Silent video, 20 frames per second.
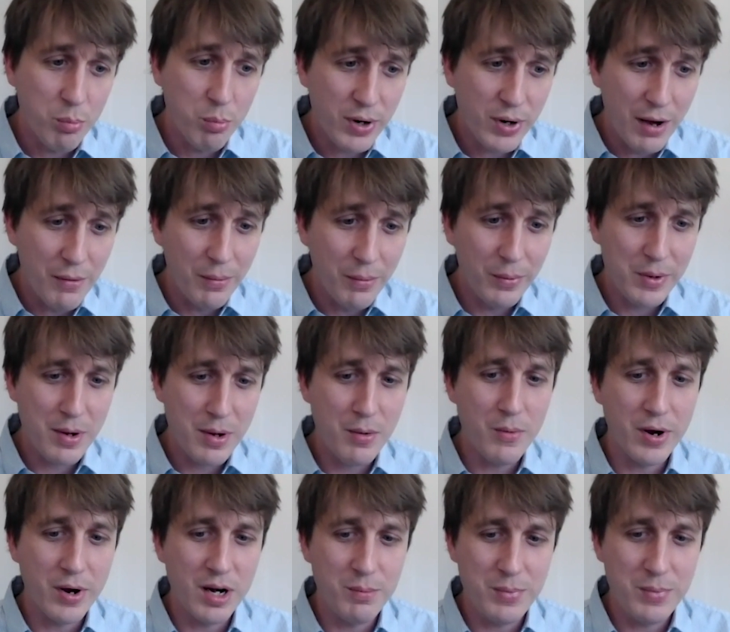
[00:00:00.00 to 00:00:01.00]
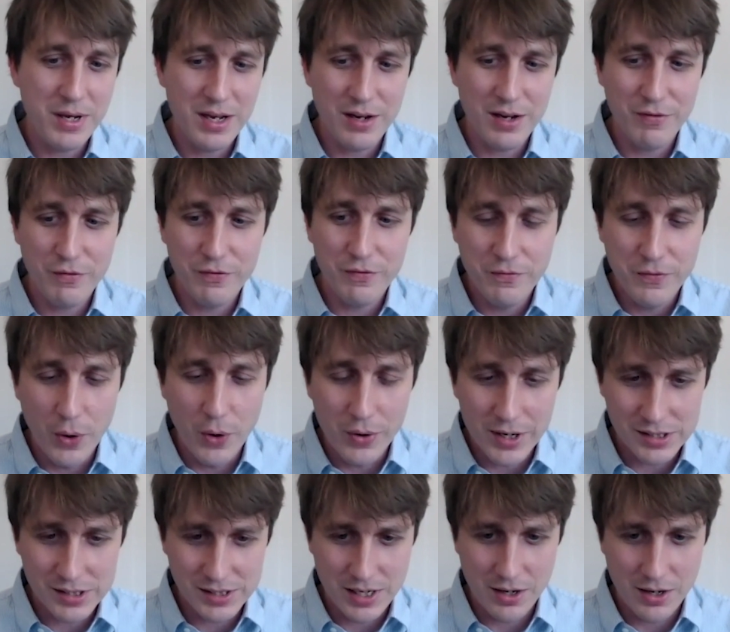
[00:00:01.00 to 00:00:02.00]
probably want to be
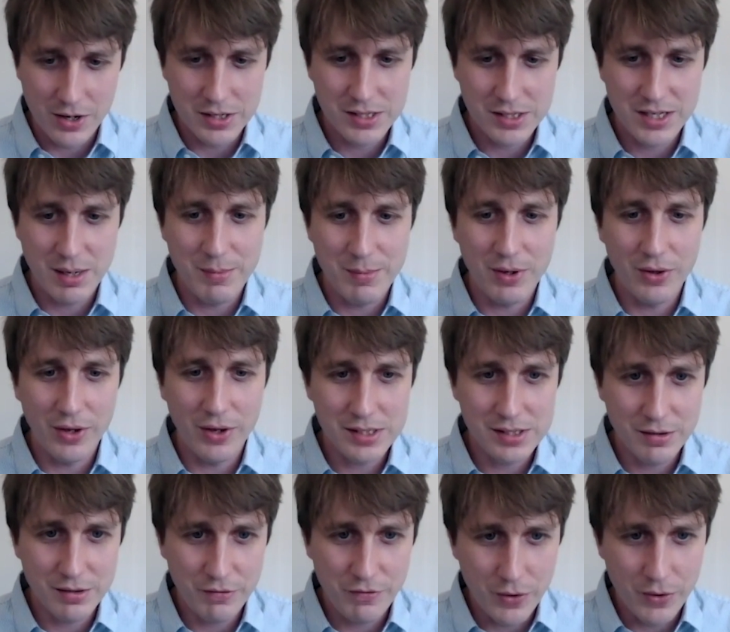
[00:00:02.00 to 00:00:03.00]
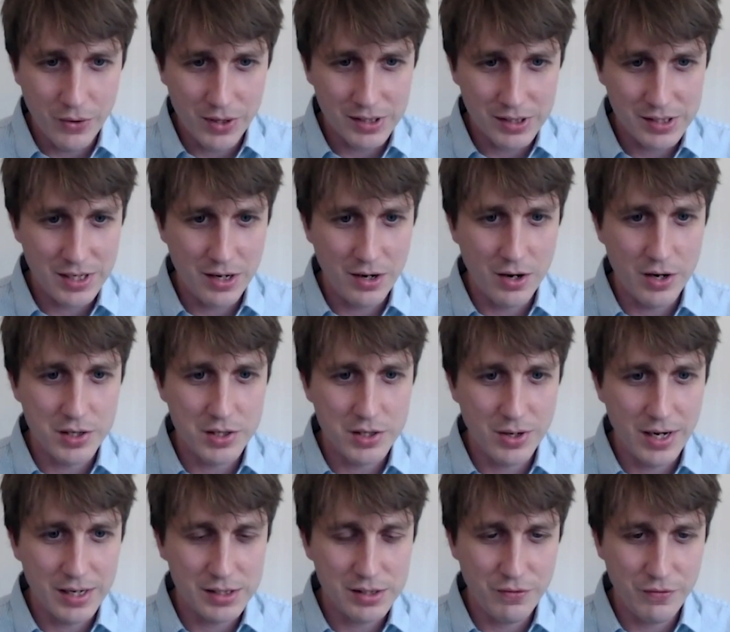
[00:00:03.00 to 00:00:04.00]
focusing our stimulus and focusing our
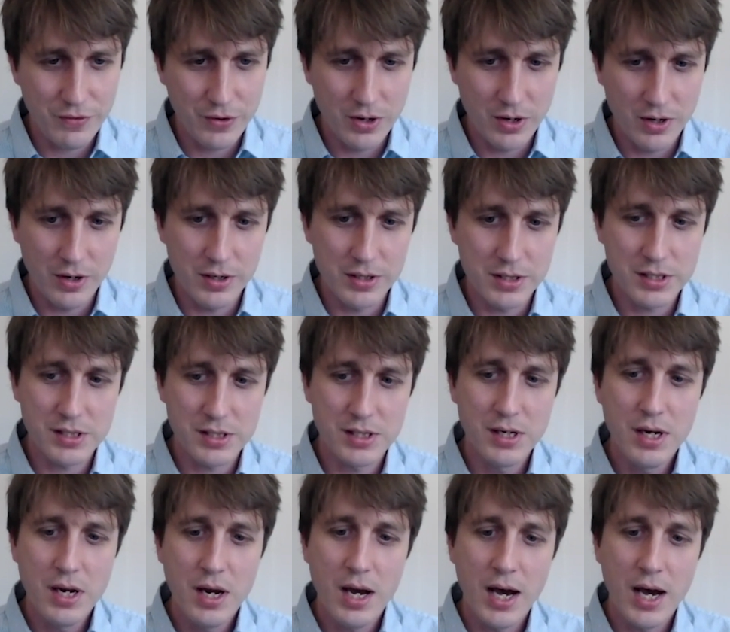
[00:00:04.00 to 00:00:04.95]
transfers